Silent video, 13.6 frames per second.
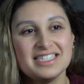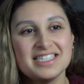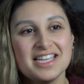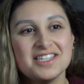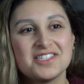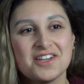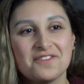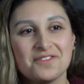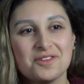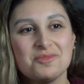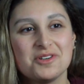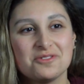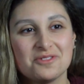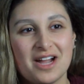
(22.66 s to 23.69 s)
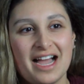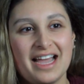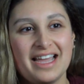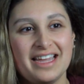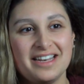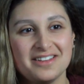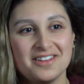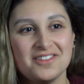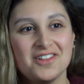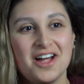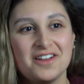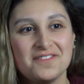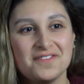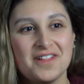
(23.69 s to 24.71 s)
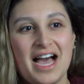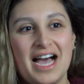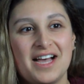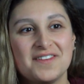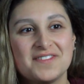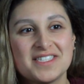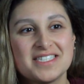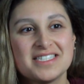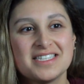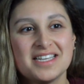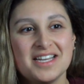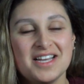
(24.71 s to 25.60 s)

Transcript: I'd say it's definitely been a ride. A lot of laughs,